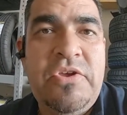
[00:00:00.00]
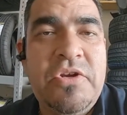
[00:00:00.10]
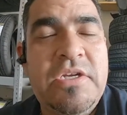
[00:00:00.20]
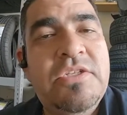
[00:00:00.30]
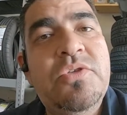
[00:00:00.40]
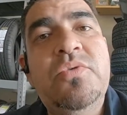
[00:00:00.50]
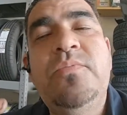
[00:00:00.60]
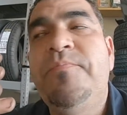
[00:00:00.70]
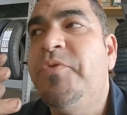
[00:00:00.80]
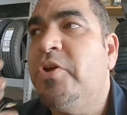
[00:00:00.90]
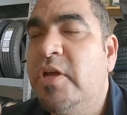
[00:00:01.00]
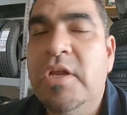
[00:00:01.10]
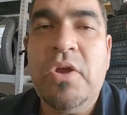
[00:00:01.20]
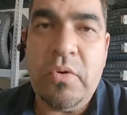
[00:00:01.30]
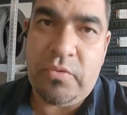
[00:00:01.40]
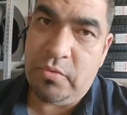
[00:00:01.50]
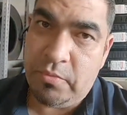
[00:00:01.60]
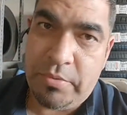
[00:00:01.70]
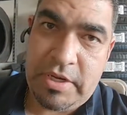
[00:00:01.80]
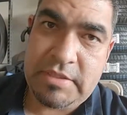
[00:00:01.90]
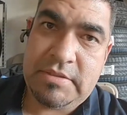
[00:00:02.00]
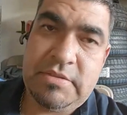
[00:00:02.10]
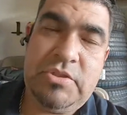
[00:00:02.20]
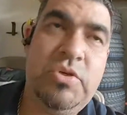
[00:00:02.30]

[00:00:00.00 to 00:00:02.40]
you're gonna do, you're gonna go through the brakes.